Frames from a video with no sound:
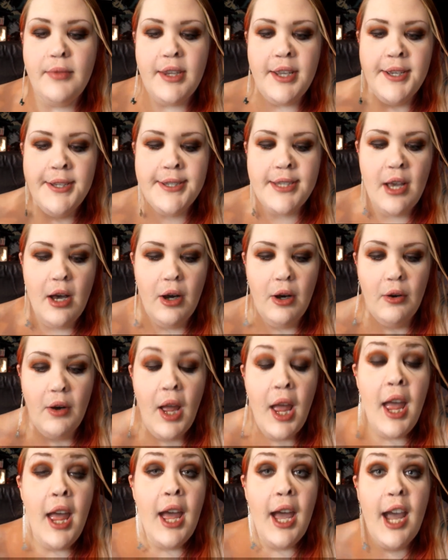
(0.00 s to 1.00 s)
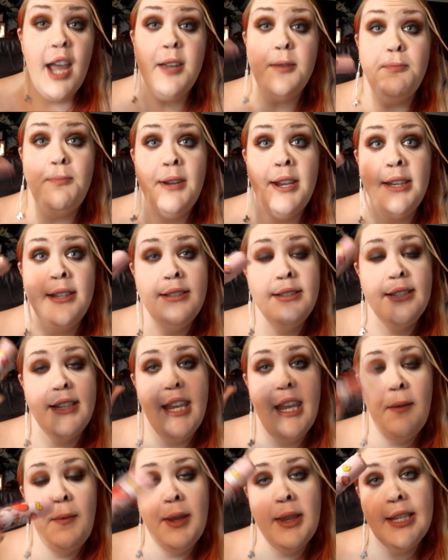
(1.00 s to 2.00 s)
So I've been
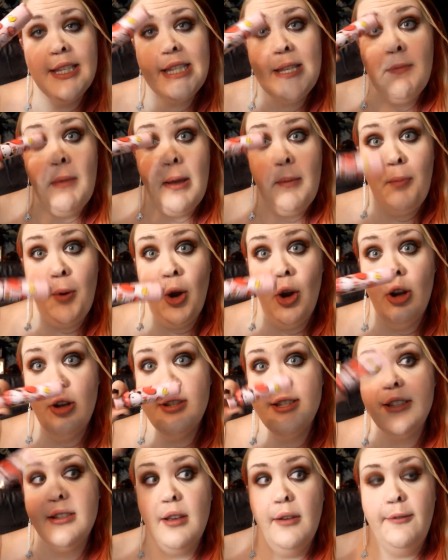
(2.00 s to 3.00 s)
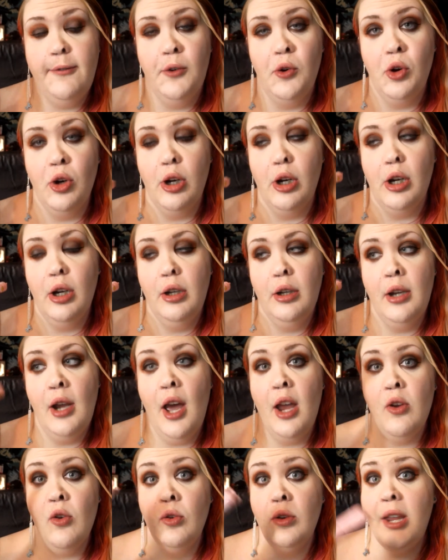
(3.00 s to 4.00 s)
keeping this in my purse for
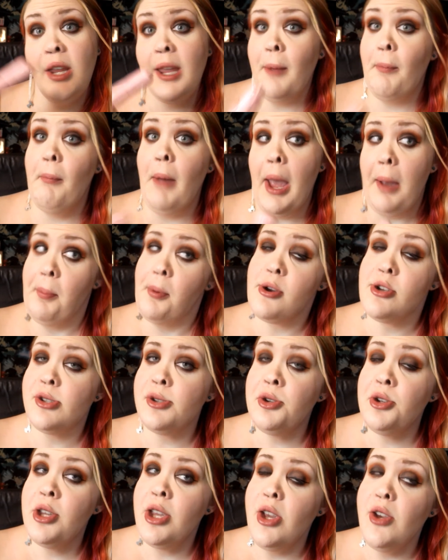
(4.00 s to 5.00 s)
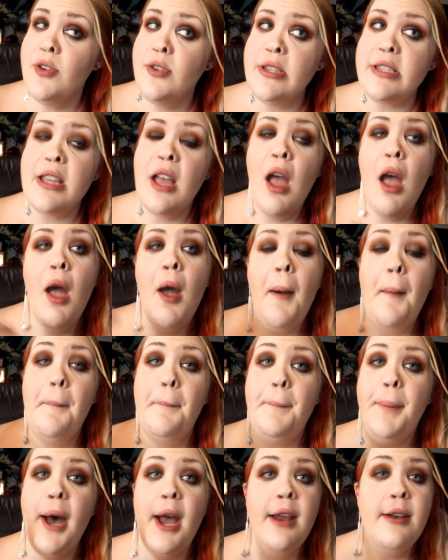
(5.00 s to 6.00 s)
not only my personal use,
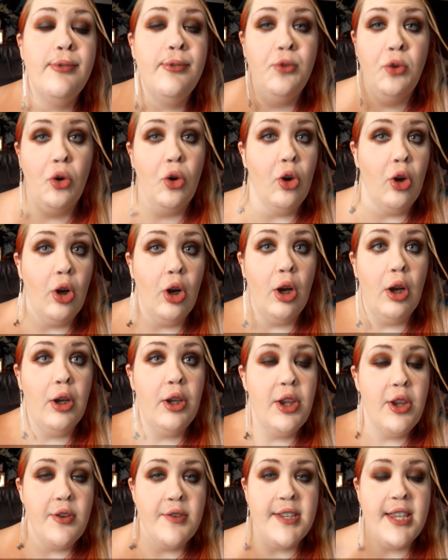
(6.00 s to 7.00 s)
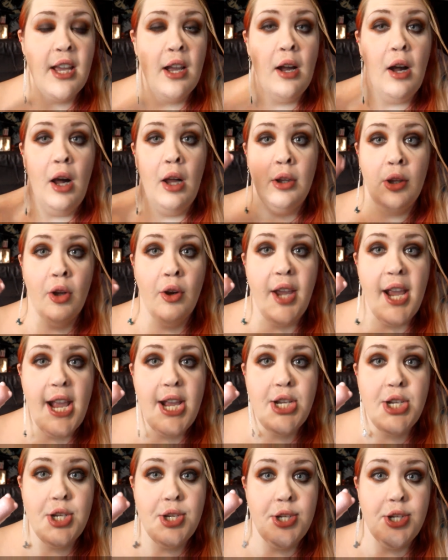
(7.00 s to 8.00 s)
but for using on
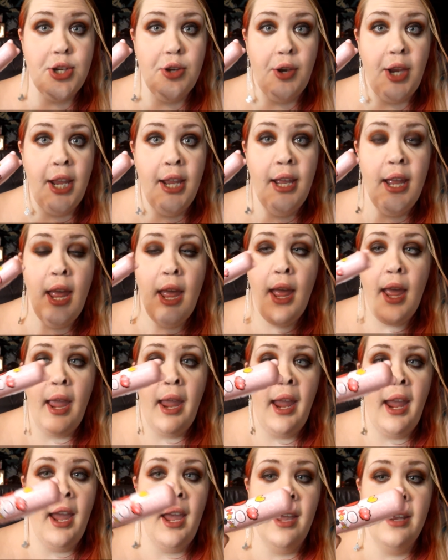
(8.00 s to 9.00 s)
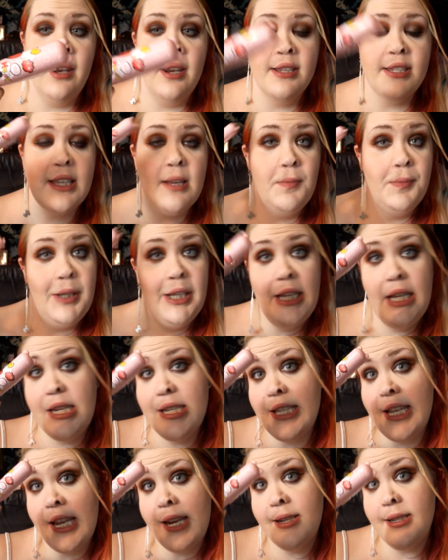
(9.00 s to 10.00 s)
location shooting, and it's completely
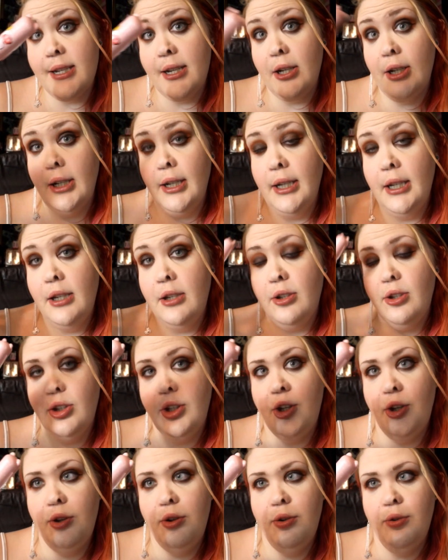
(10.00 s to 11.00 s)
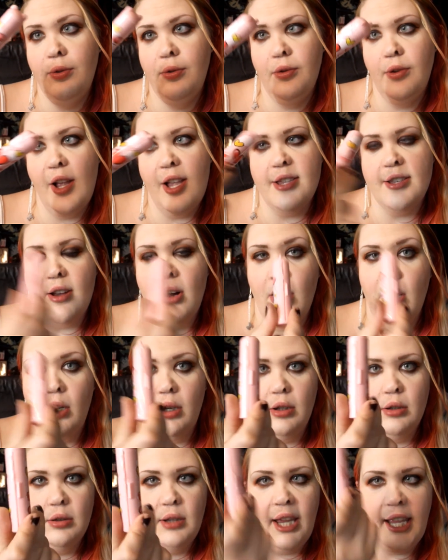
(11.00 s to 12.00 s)
sanitary. You, it's
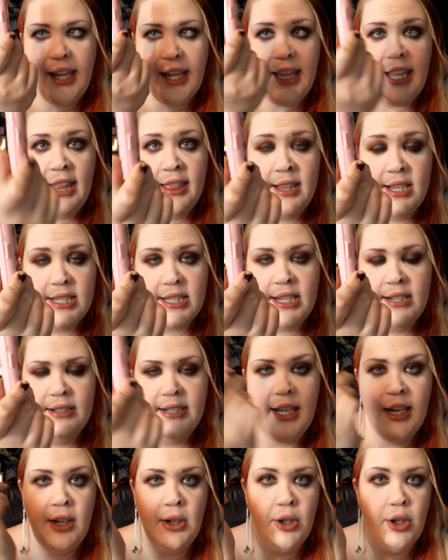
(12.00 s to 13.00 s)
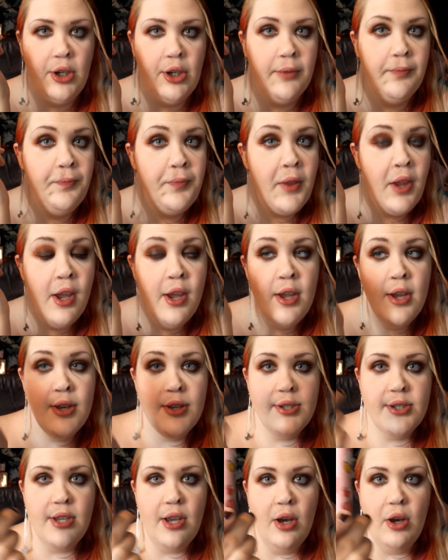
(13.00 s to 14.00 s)
all like in this container,
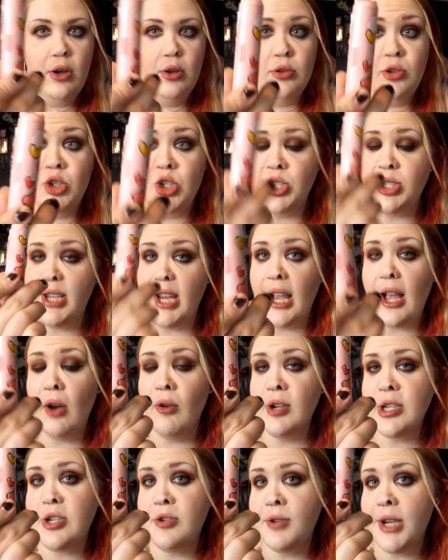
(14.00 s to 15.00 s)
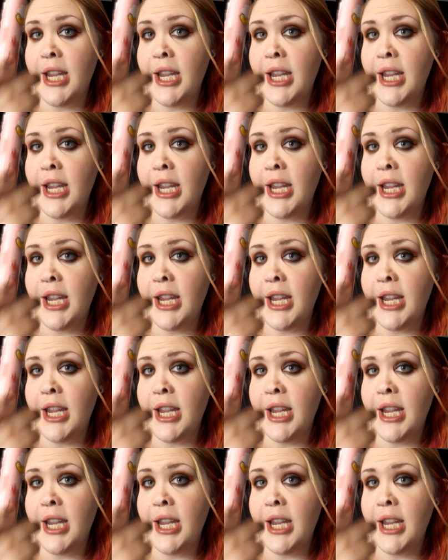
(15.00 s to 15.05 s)
so you just take out what you